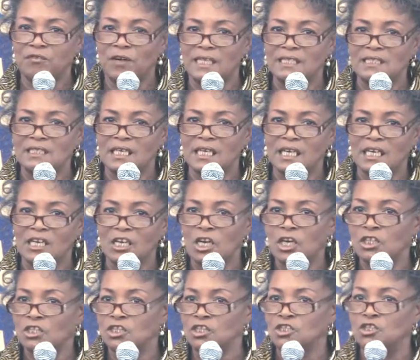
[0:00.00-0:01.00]
funding
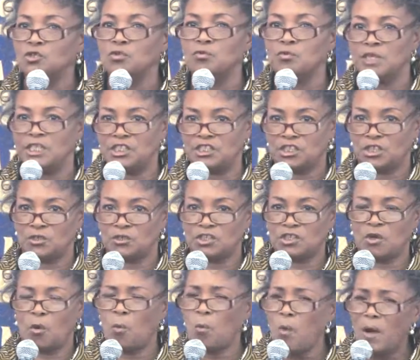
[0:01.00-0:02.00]
to do research.
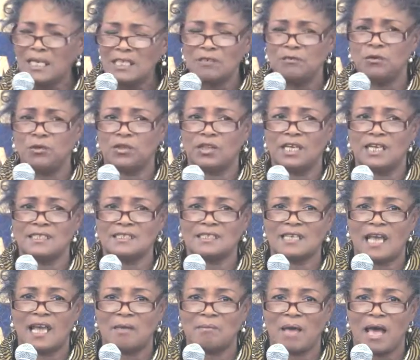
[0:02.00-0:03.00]
Wonderful things
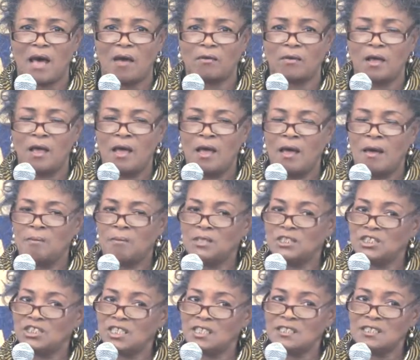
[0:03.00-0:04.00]
came out,
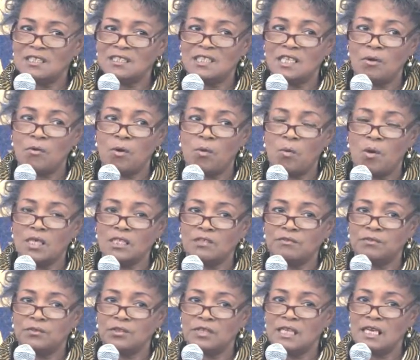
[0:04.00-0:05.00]
but just as there were
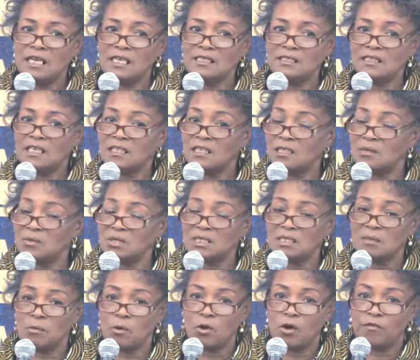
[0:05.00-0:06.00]
wonderful things, there were
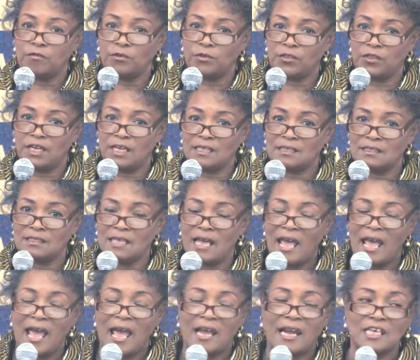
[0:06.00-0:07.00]
some awful things.
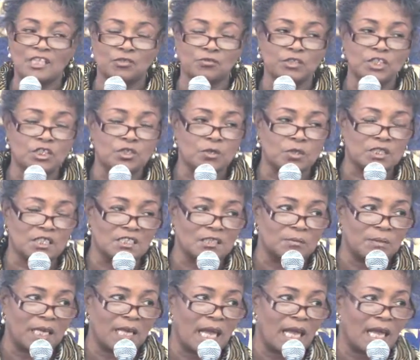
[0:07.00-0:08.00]
And as resources
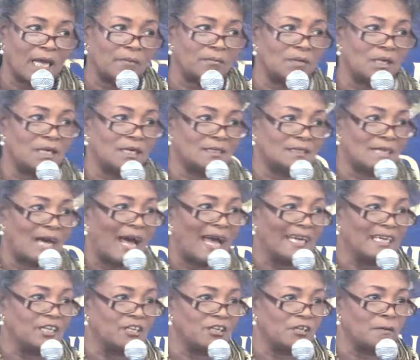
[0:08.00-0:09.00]
became
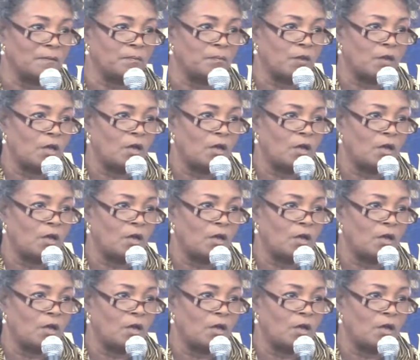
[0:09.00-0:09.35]
tighter,